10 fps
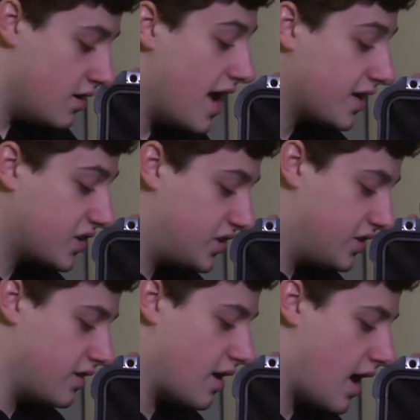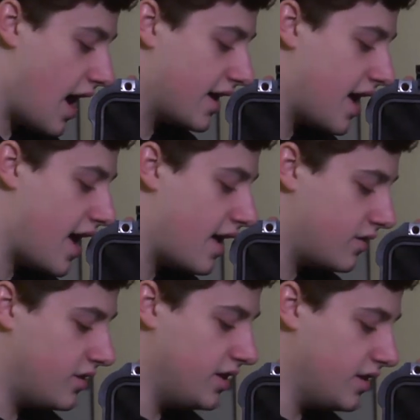Next, I
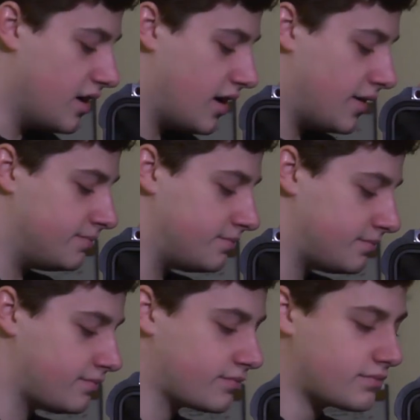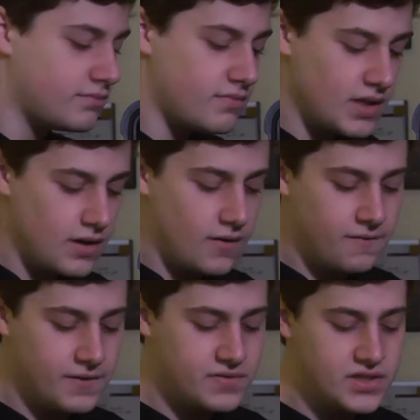got the
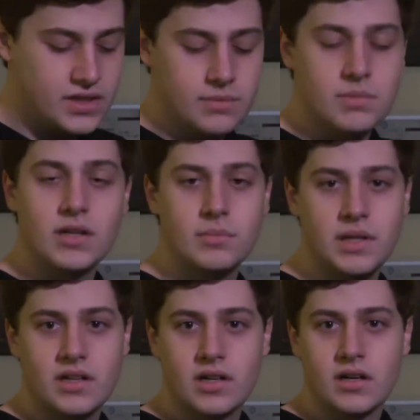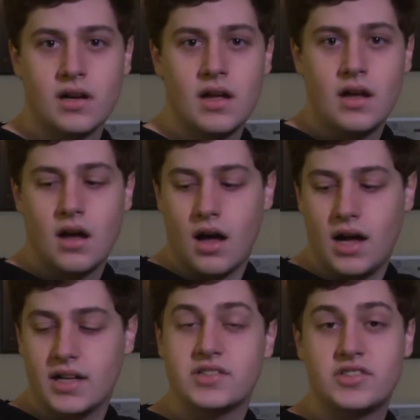50 millimeter
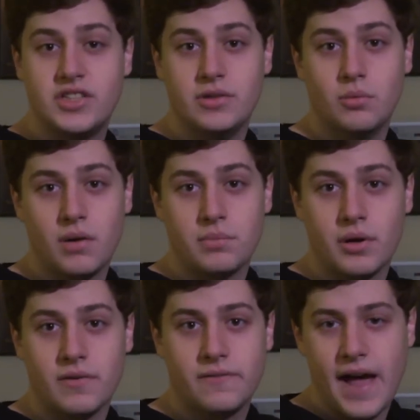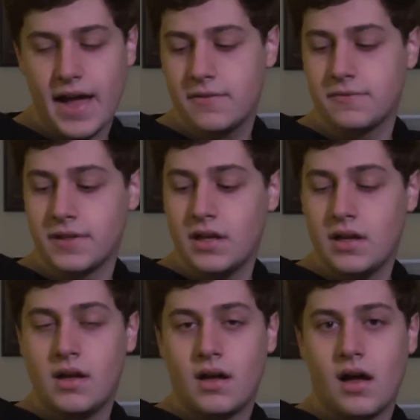T1.5.
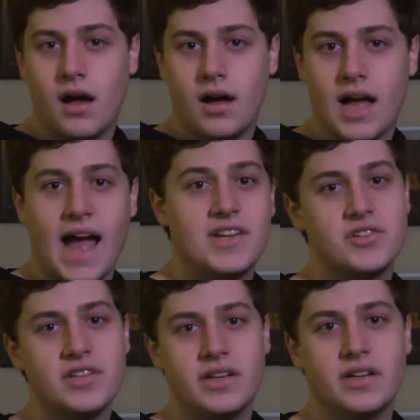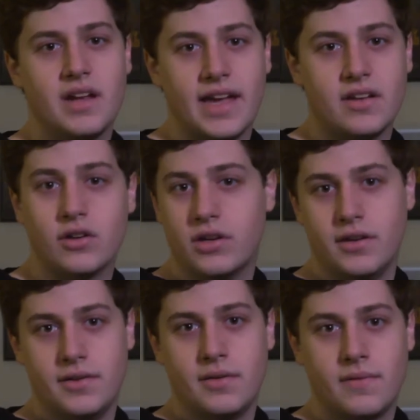I just needed a
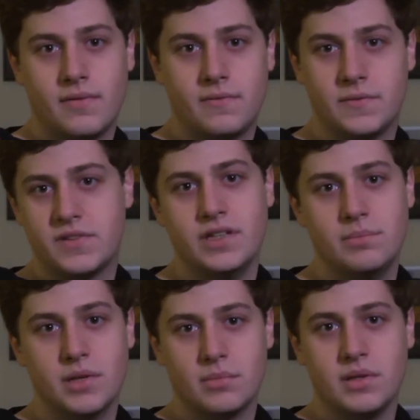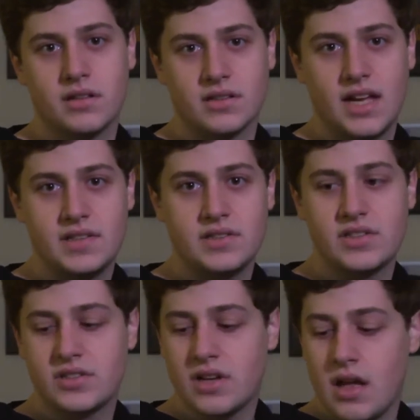good 50 millimeter
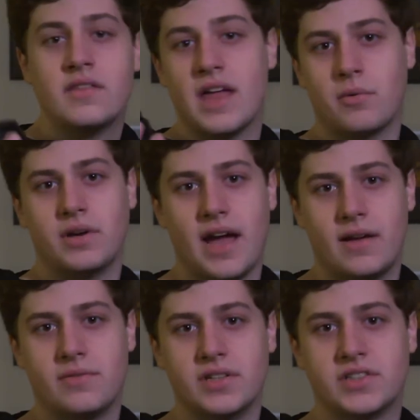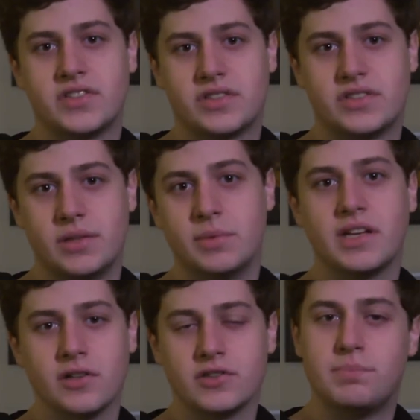lens that would have the cinema
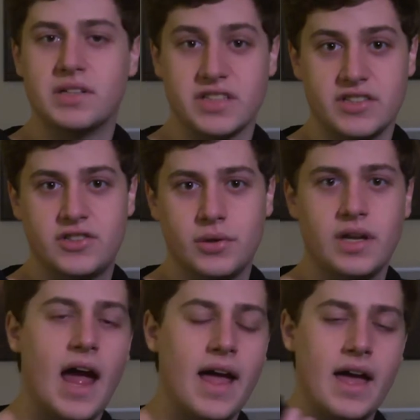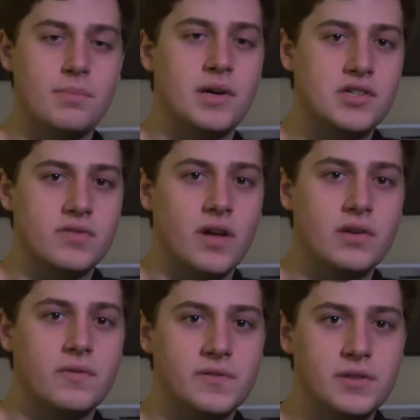gears built into it. I had a bunch of other
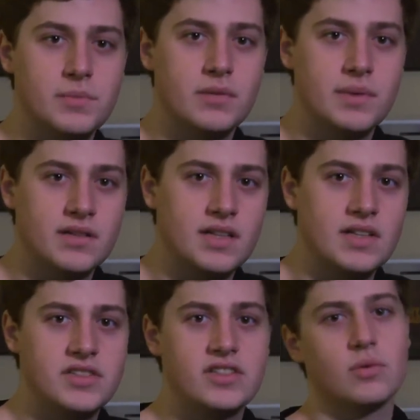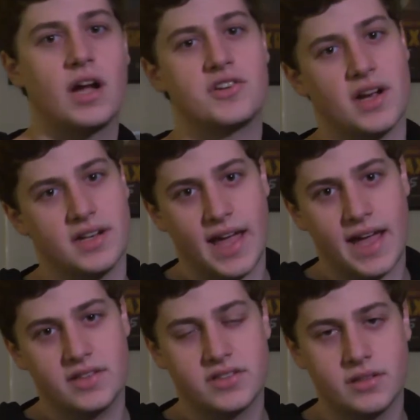50 millimeter lenses where I tried to
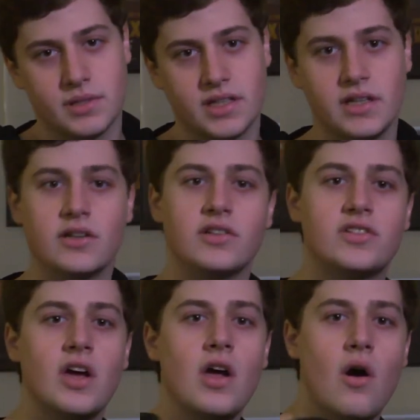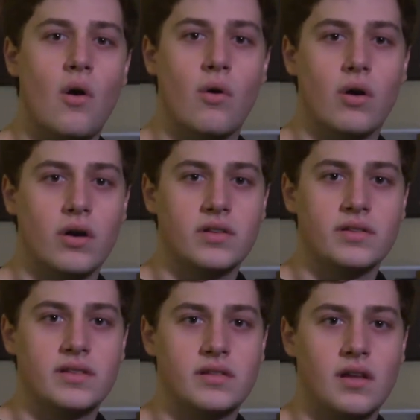add cinema gears, or
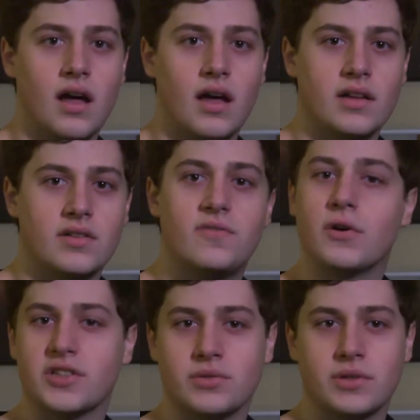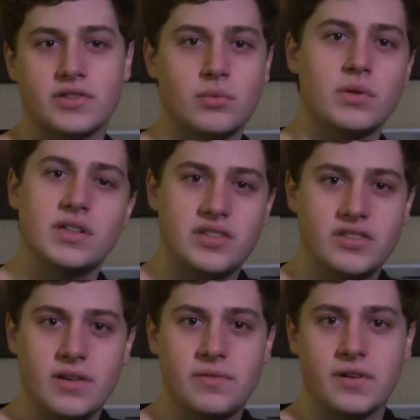the focus rings were really
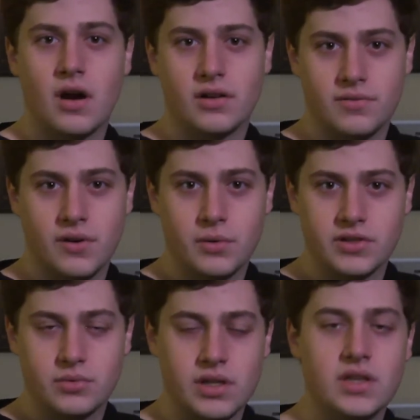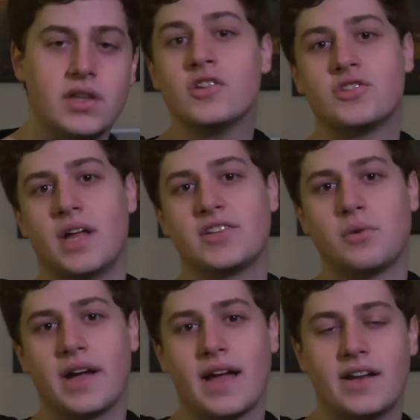stiff and hard to focus with. So that's
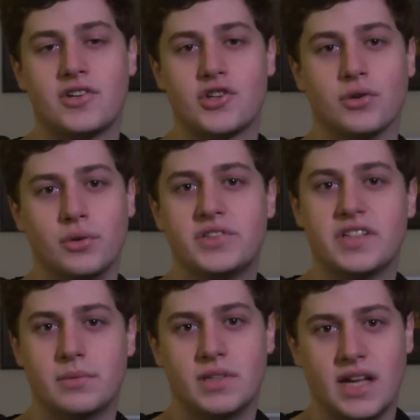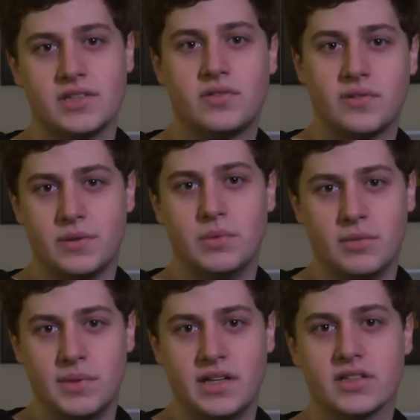why I got a true cinema lens 50
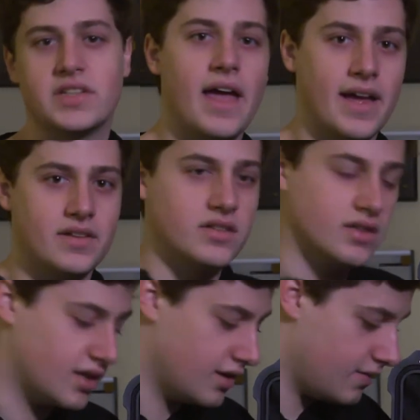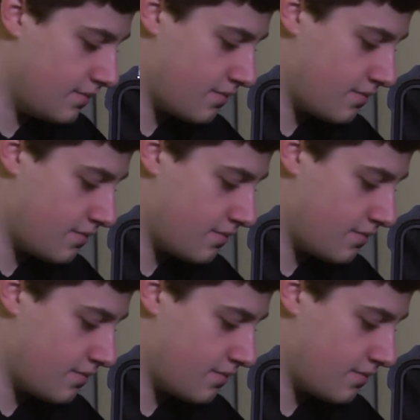millimeter to add to the kit.